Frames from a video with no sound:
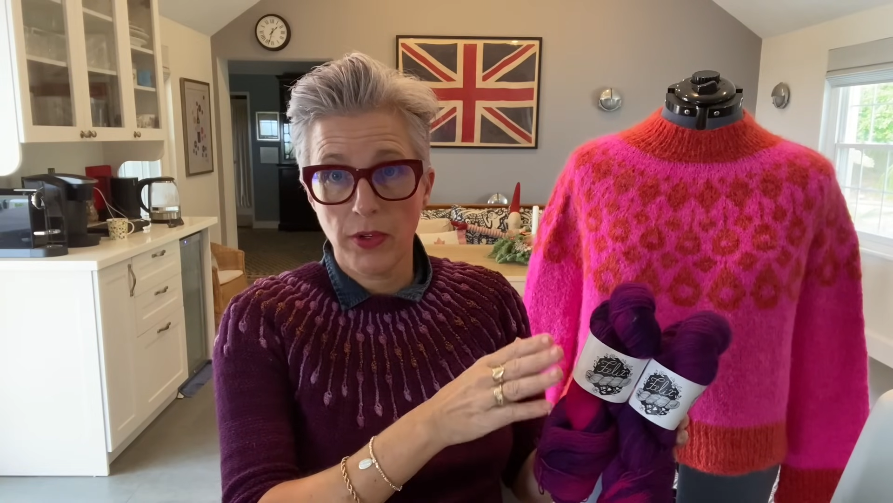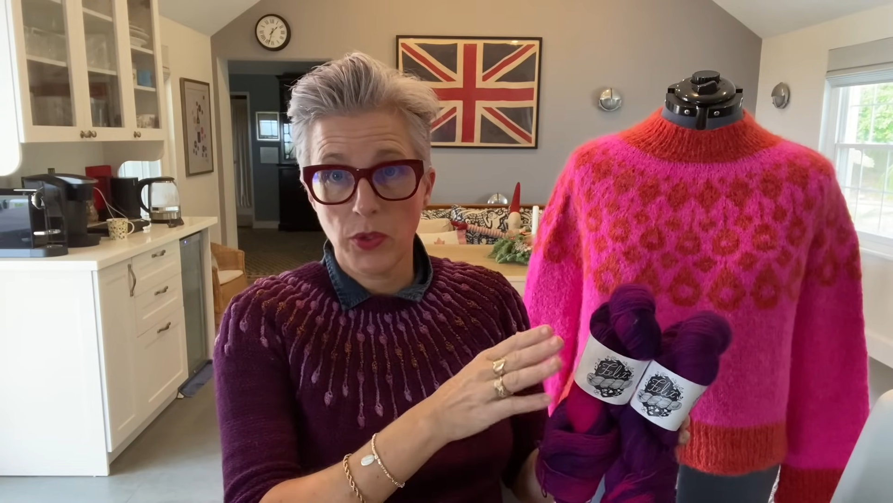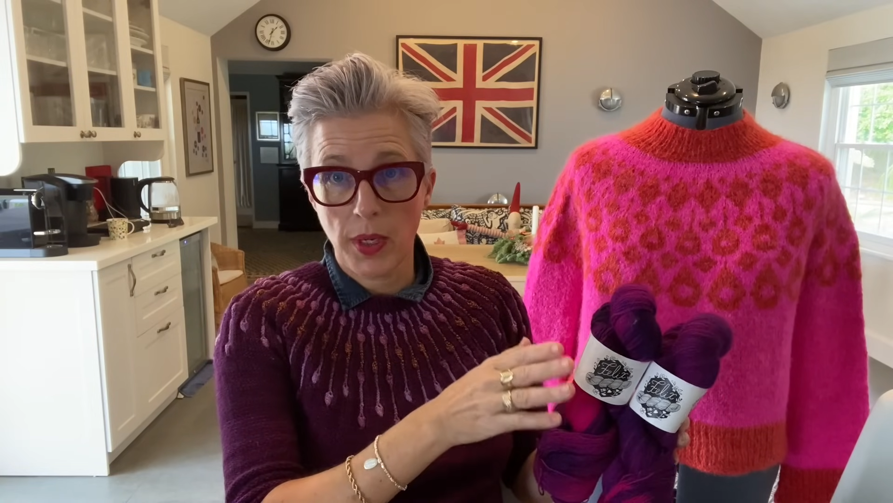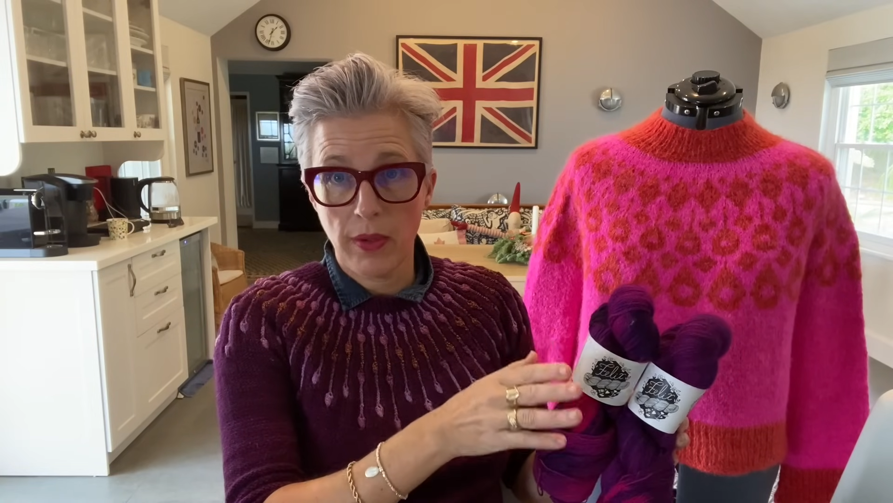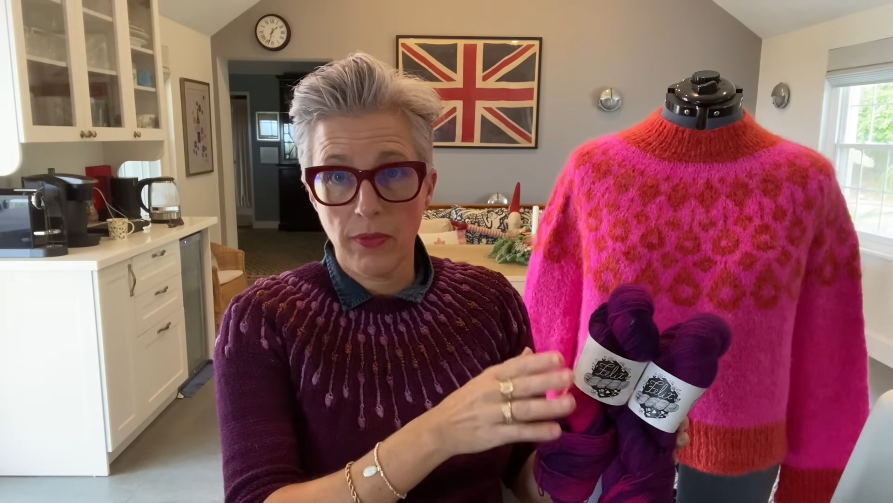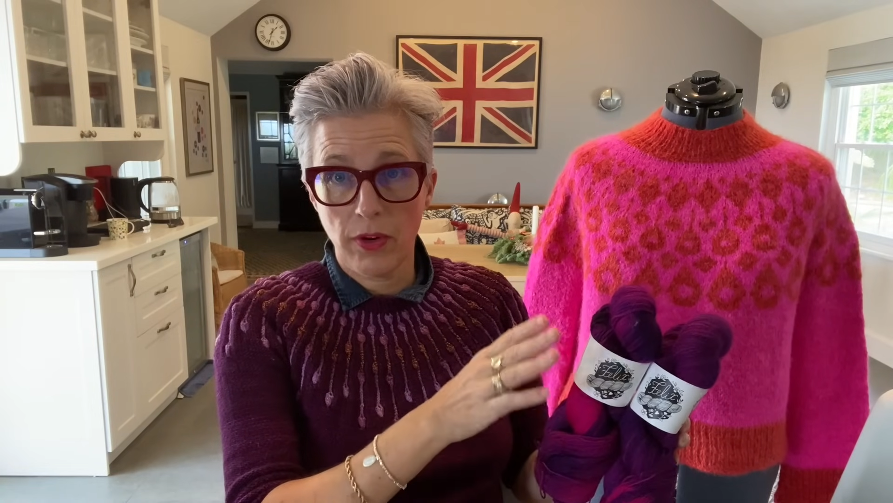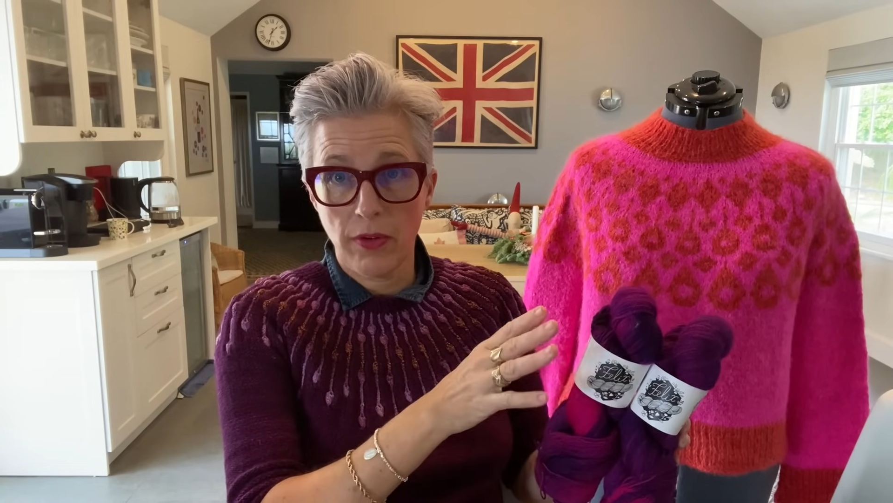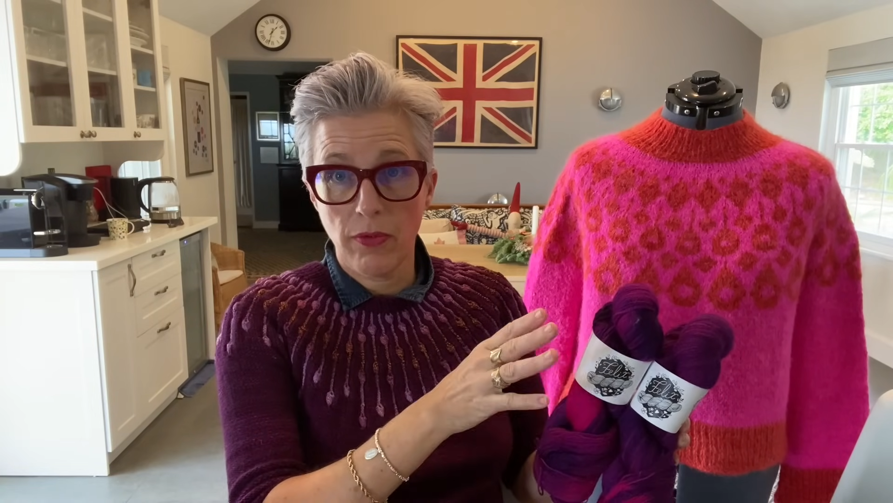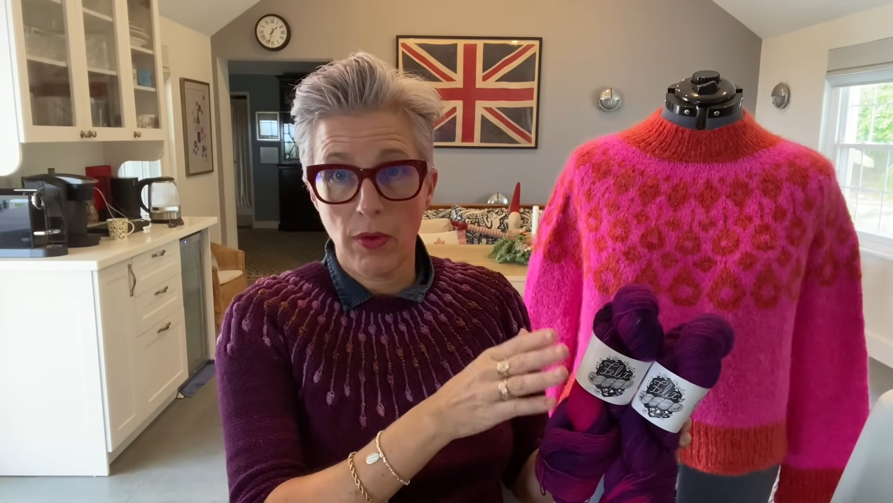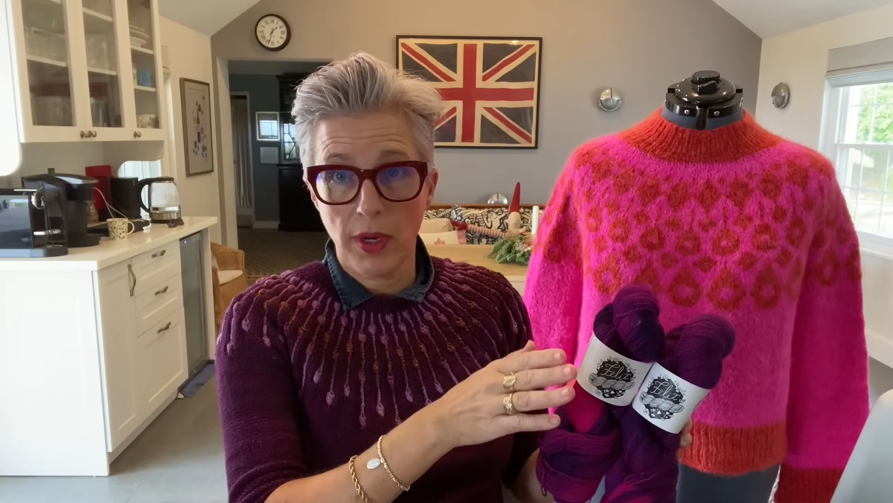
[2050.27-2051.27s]

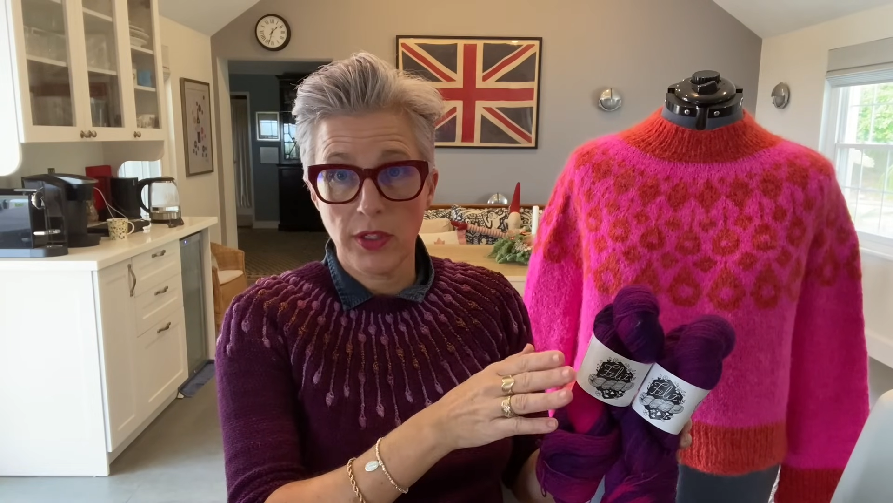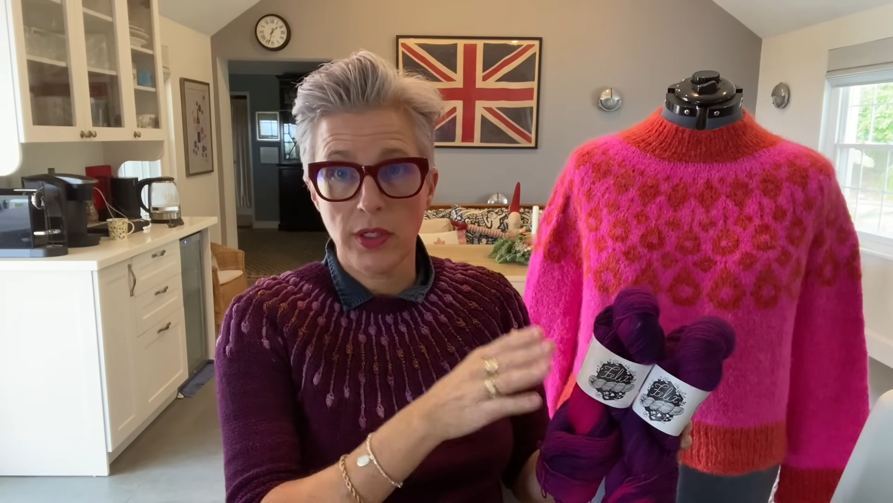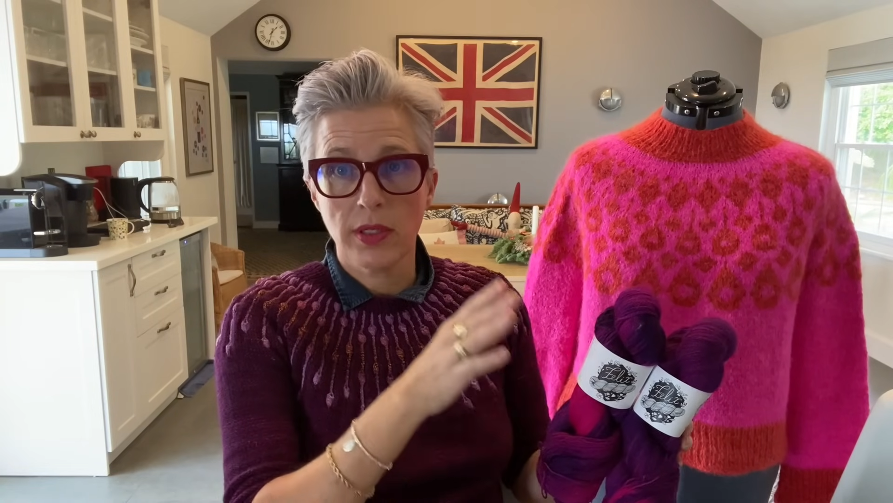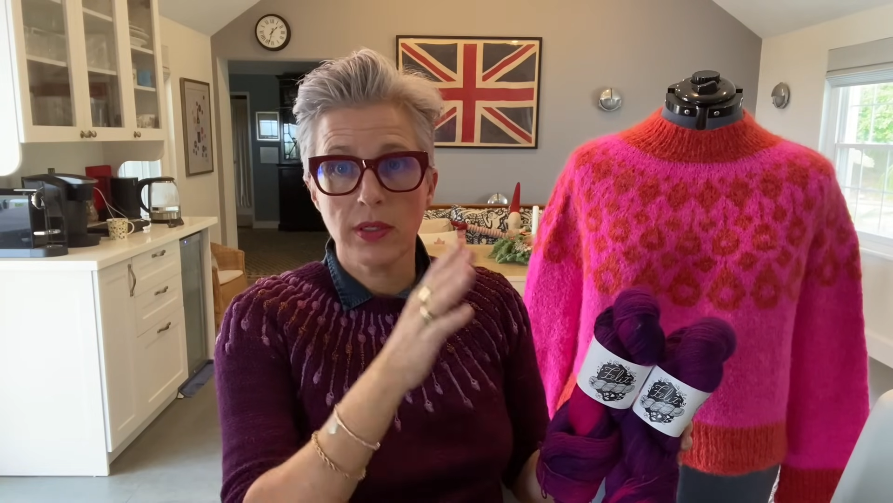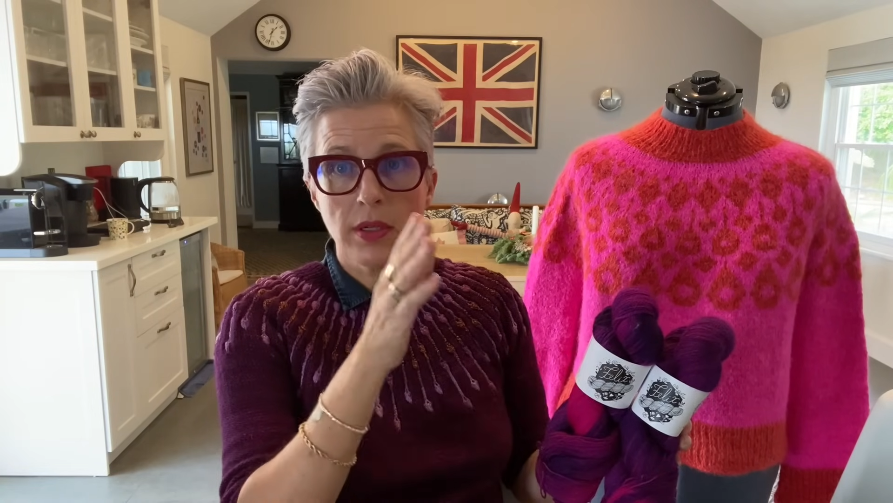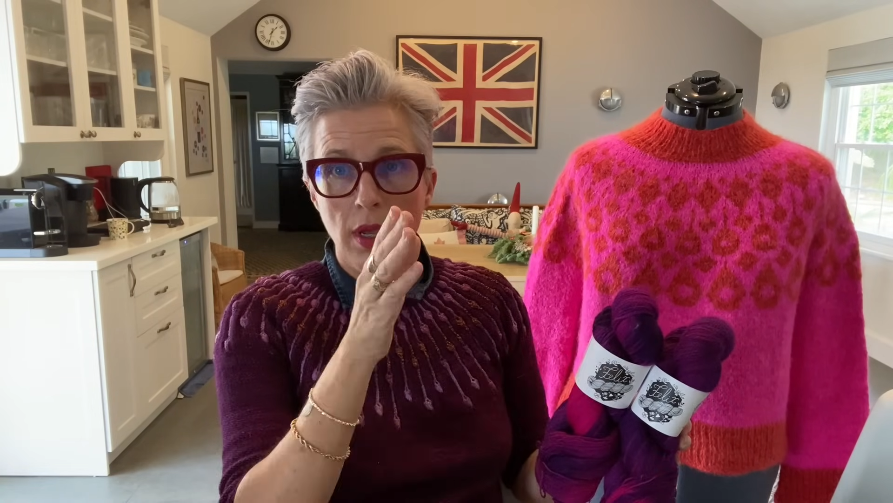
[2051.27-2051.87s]
4 inches,